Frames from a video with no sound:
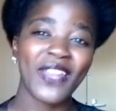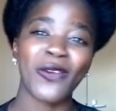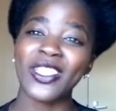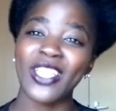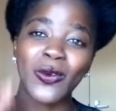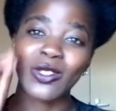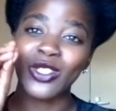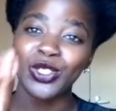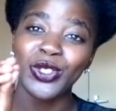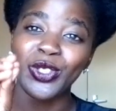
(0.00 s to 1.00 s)
I wish I could
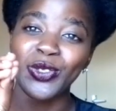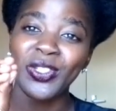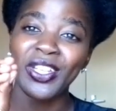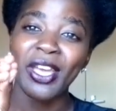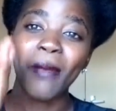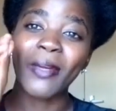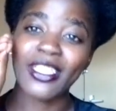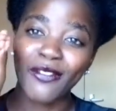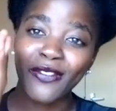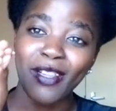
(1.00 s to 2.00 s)
show you what
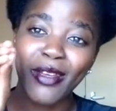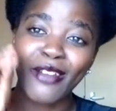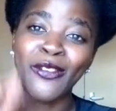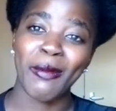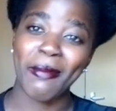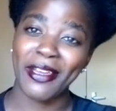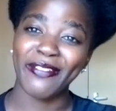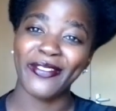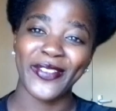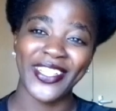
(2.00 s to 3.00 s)
I'm filming from my
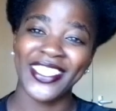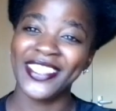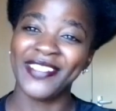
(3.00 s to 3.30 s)
phone.